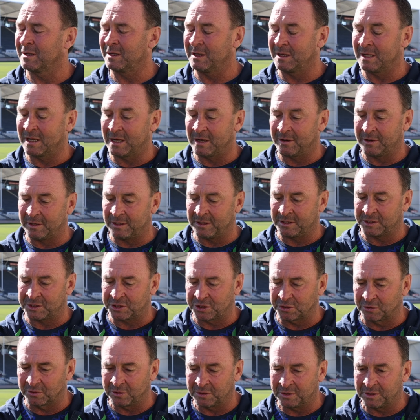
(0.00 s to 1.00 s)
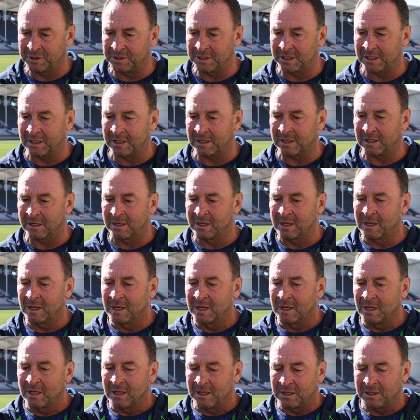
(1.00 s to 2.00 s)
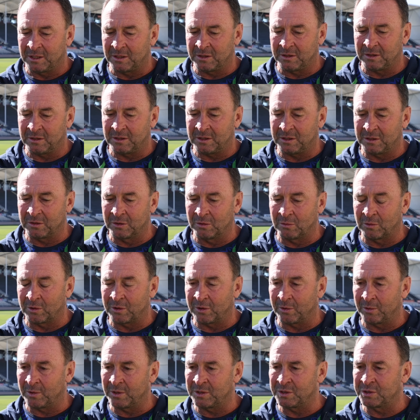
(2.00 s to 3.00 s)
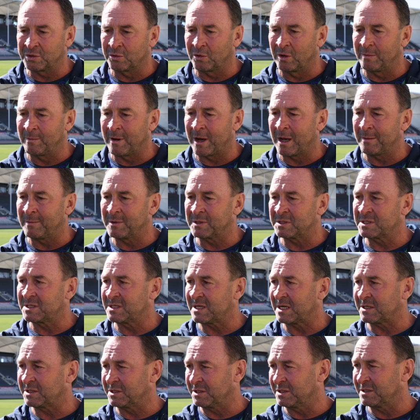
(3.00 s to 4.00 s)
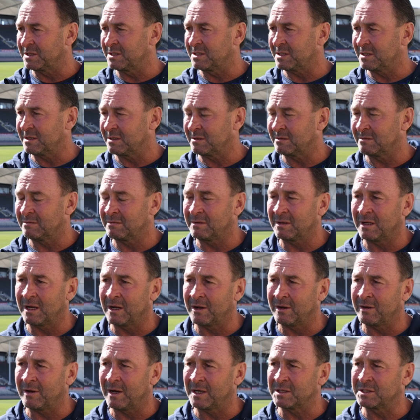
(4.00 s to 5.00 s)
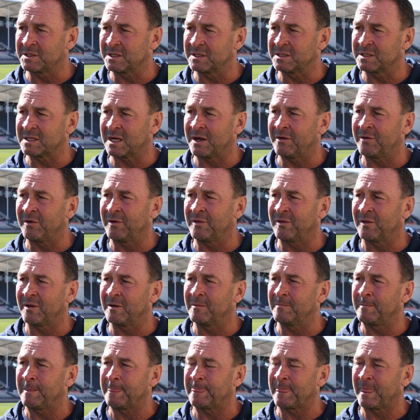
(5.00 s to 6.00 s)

You know, it should. Uh, you, you do want to enjoy moments such as you know Hudson's hundredth and,